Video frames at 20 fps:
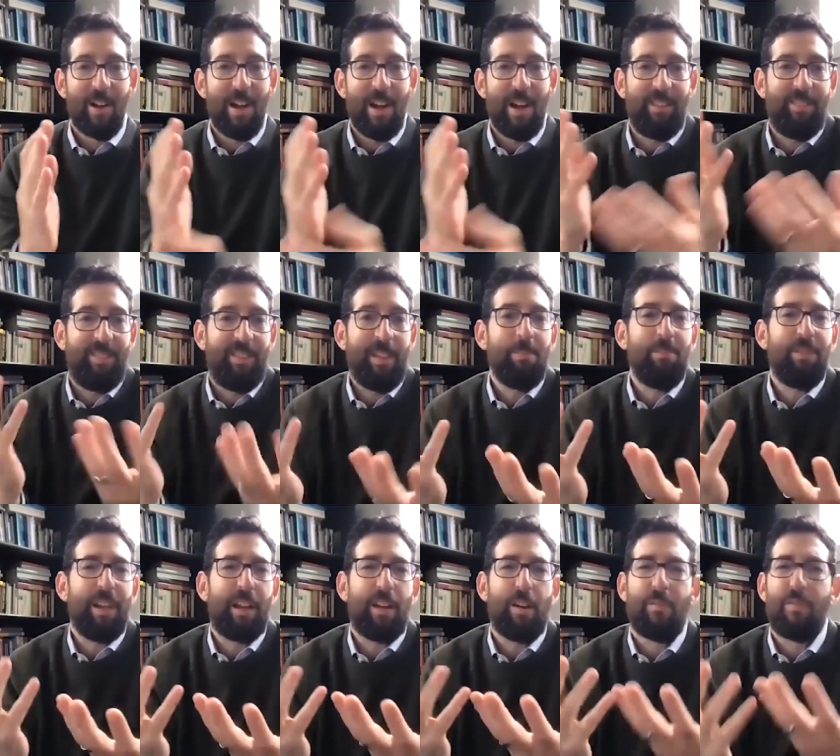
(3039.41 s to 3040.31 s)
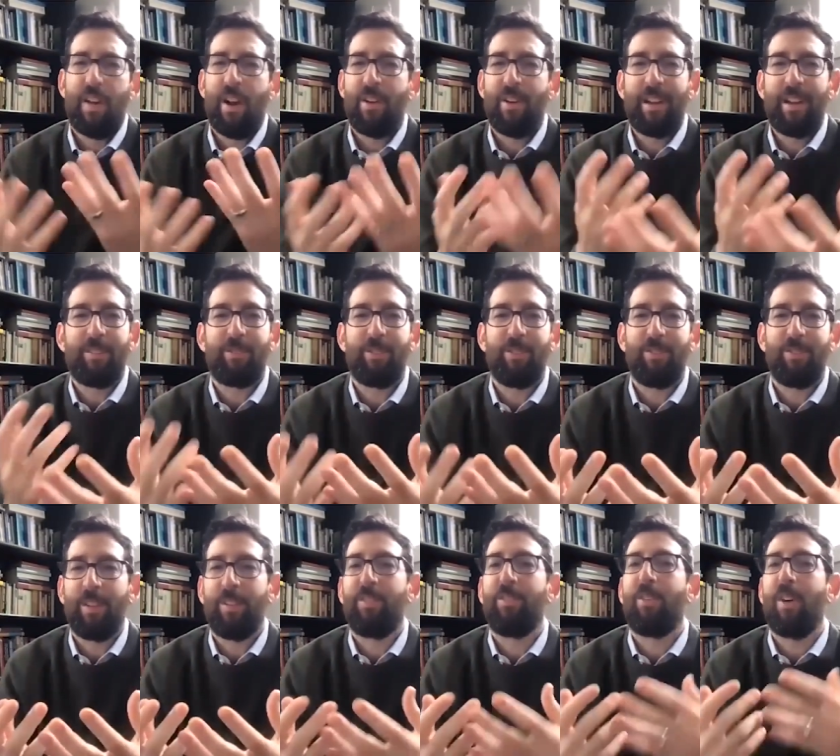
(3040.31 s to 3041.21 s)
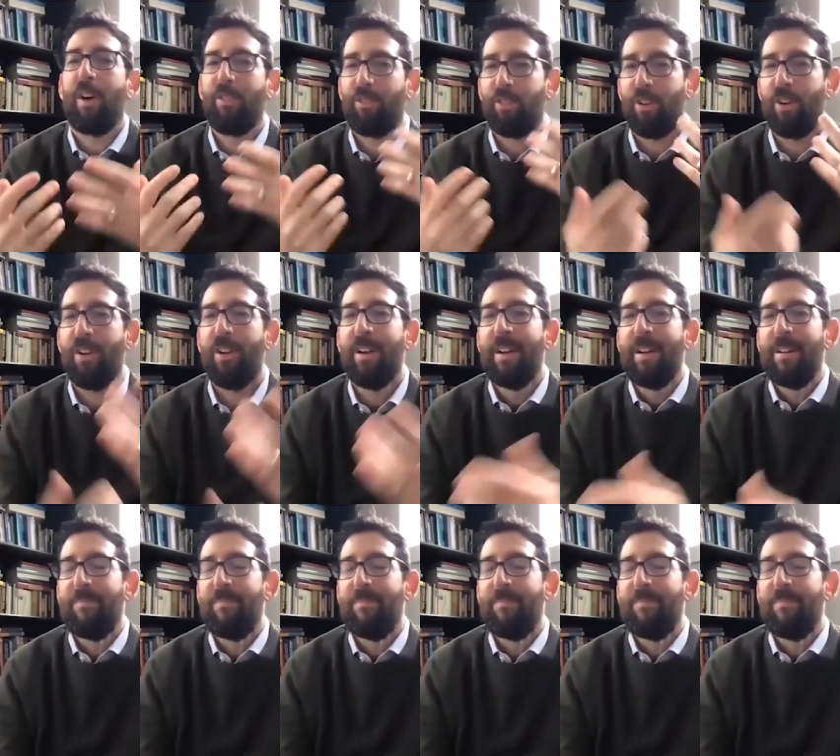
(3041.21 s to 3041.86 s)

It seems like a very interesting structure,